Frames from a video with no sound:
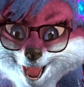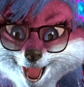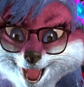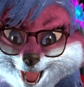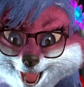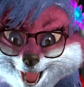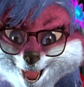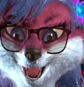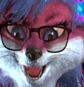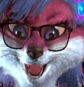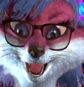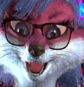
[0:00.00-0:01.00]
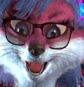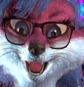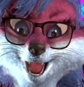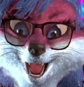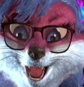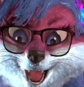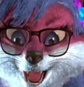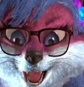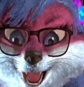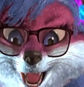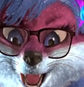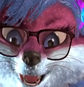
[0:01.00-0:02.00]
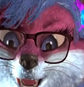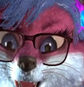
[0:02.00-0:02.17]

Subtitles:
He's like, you're not supposed